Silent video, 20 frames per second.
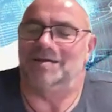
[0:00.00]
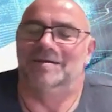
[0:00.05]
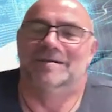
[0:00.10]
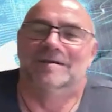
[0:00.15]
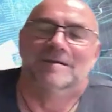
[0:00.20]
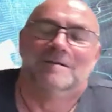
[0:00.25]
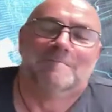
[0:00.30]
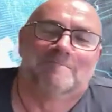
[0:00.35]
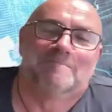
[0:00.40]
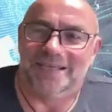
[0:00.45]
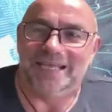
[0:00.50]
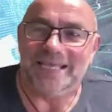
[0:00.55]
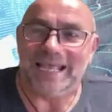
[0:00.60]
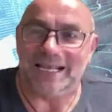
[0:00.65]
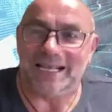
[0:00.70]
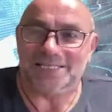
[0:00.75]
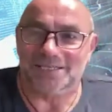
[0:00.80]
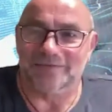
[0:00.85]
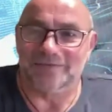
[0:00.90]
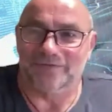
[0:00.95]
somewhere.
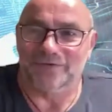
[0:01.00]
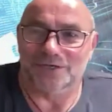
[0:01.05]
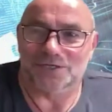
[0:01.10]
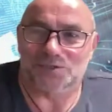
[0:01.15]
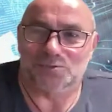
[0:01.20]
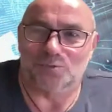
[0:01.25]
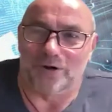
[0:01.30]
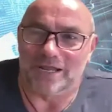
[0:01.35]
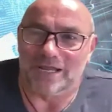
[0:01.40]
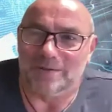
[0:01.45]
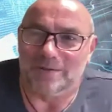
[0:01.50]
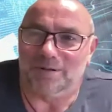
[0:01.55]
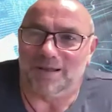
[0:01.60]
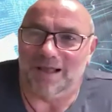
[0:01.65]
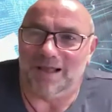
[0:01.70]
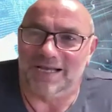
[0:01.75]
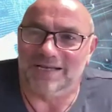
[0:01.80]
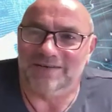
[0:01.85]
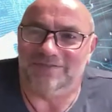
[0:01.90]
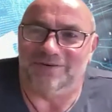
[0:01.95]
He gets the first one he
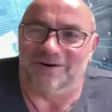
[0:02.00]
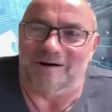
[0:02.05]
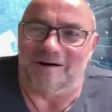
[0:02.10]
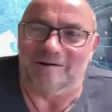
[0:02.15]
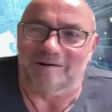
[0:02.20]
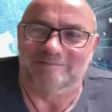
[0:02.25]
applied